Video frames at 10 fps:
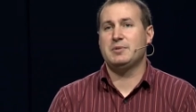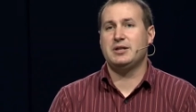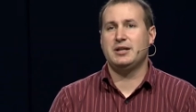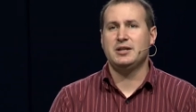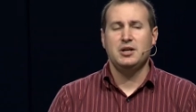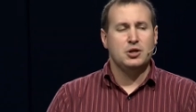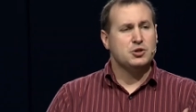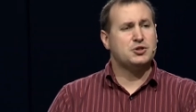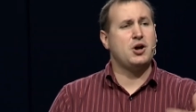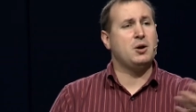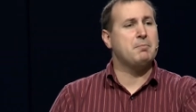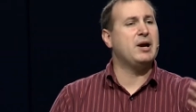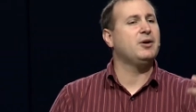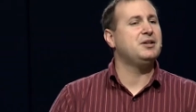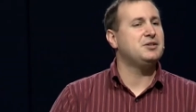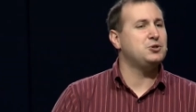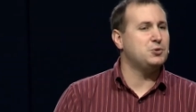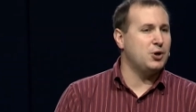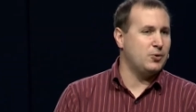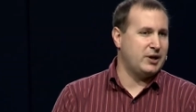And then the song Mary Did You
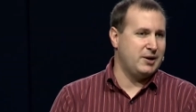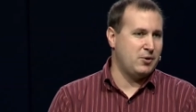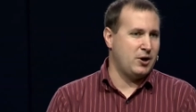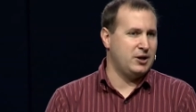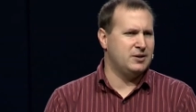Know came on.